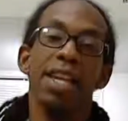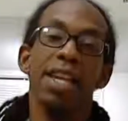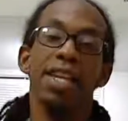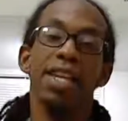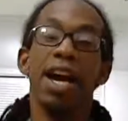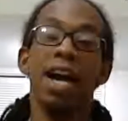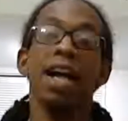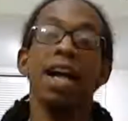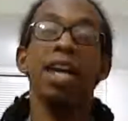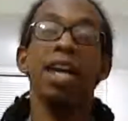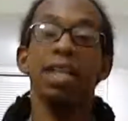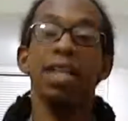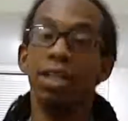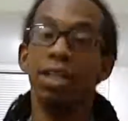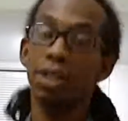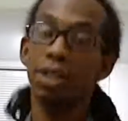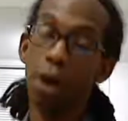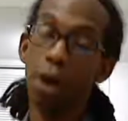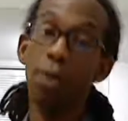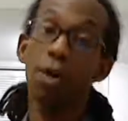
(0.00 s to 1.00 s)
and I had to
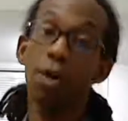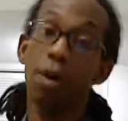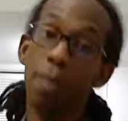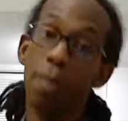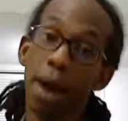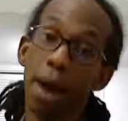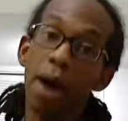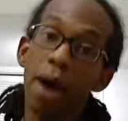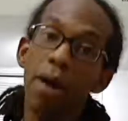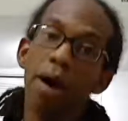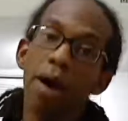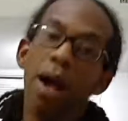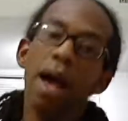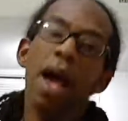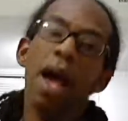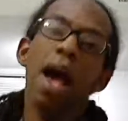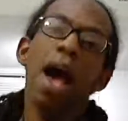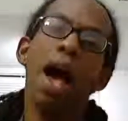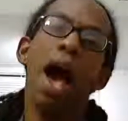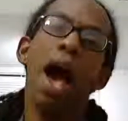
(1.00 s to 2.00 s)
talk about
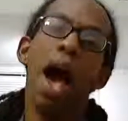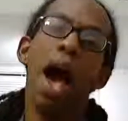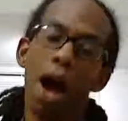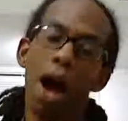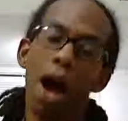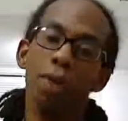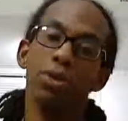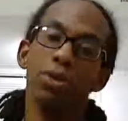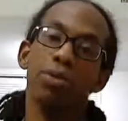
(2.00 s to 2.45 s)
how